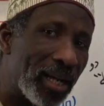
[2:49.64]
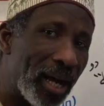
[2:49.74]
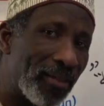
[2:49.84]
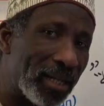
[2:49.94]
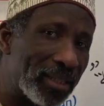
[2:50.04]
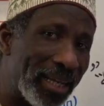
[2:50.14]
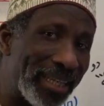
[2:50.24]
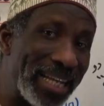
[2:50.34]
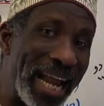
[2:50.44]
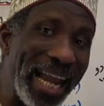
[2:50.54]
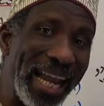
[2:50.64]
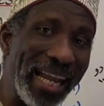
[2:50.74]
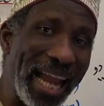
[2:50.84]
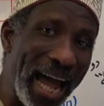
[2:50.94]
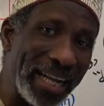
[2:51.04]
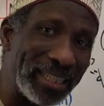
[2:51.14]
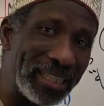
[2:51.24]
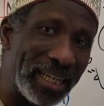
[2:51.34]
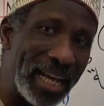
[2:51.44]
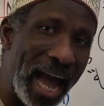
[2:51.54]
and that is
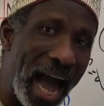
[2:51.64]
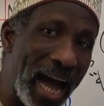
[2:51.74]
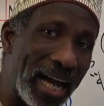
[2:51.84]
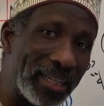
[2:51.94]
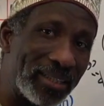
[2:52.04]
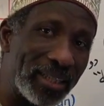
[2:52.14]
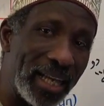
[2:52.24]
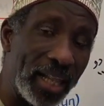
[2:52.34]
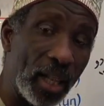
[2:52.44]
light, as